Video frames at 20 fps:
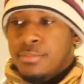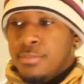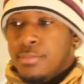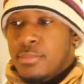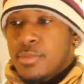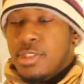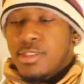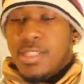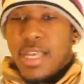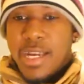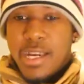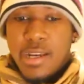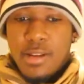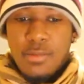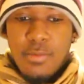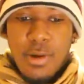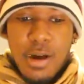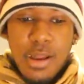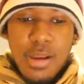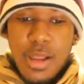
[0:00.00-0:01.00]

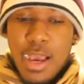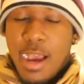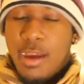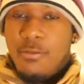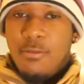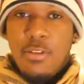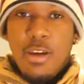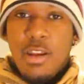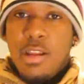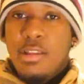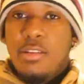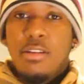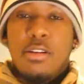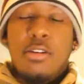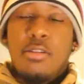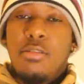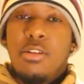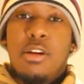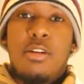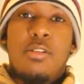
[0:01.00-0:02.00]
Second one, I really
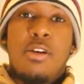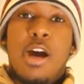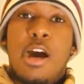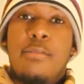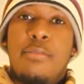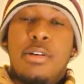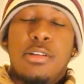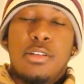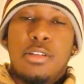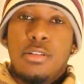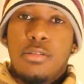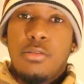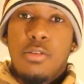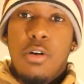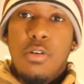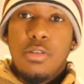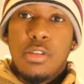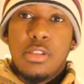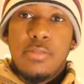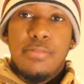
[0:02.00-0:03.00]
don't know how much the
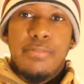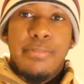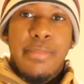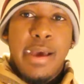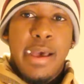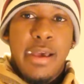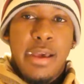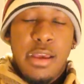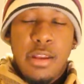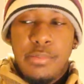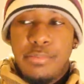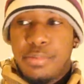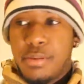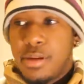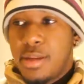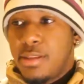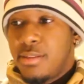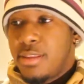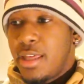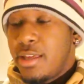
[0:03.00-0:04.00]
quotes mattered,
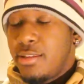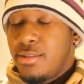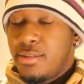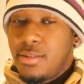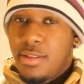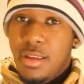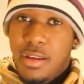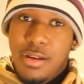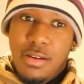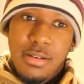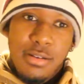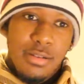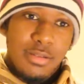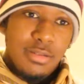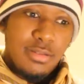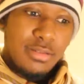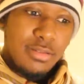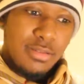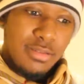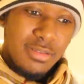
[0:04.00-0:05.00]
but they did.
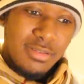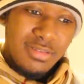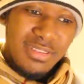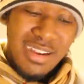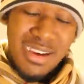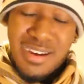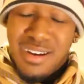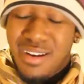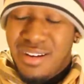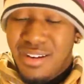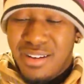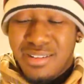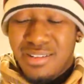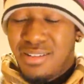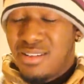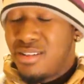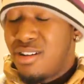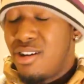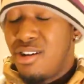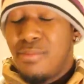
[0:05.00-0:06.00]
I
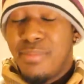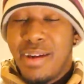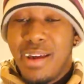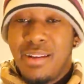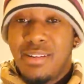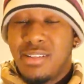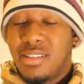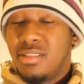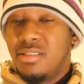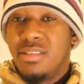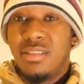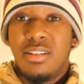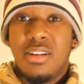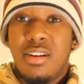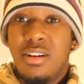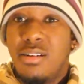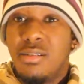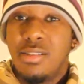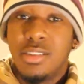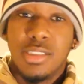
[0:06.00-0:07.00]
don't know, man. I don't
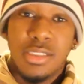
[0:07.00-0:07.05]
know.